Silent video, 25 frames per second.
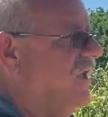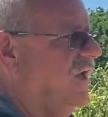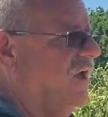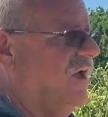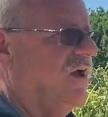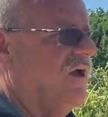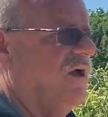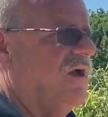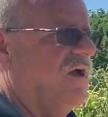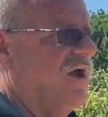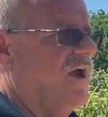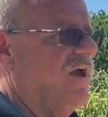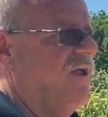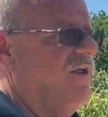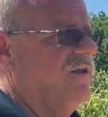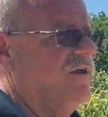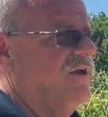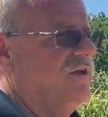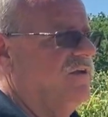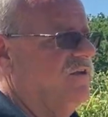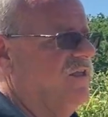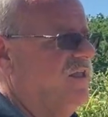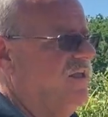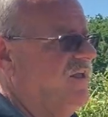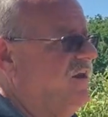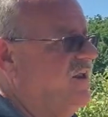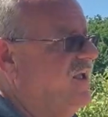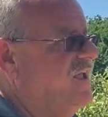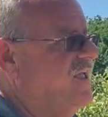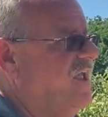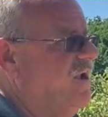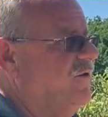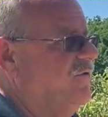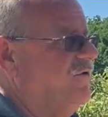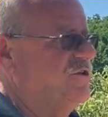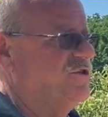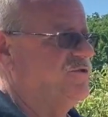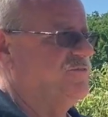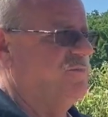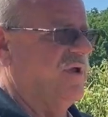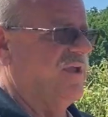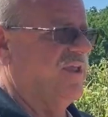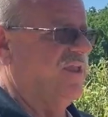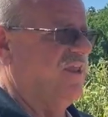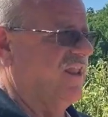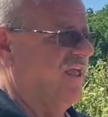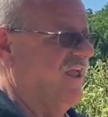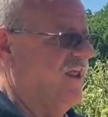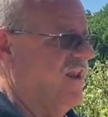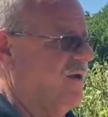Uh, I again, I can't really
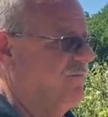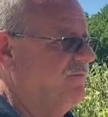speculate.